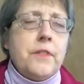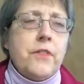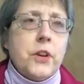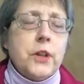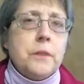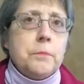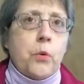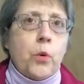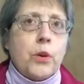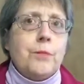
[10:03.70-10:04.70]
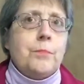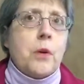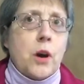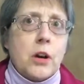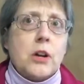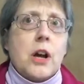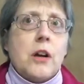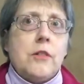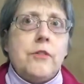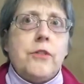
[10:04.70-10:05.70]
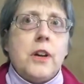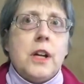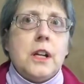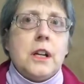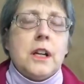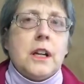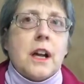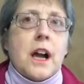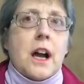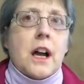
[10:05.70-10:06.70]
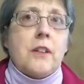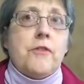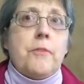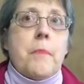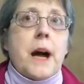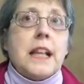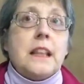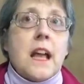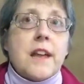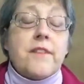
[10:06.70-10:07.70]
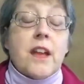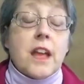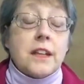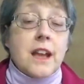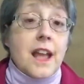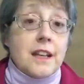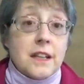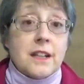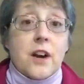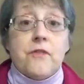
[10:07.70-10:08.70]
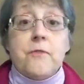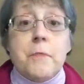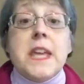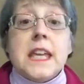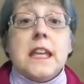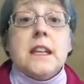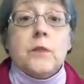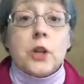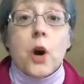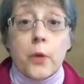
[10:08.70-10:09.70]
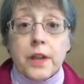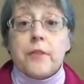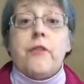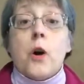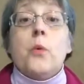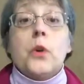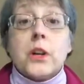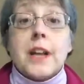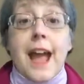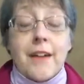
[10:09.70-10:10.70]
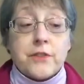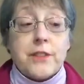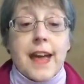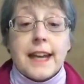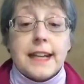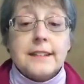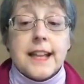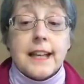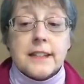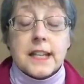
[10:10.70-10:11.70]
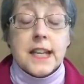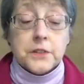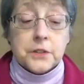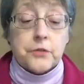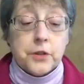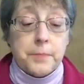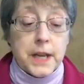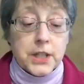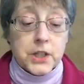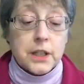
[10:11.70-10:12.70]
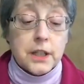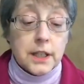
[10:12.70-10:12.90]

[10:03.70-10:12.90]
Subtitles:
a very important part of my life and of me going forward after that. As a cancer-free patient,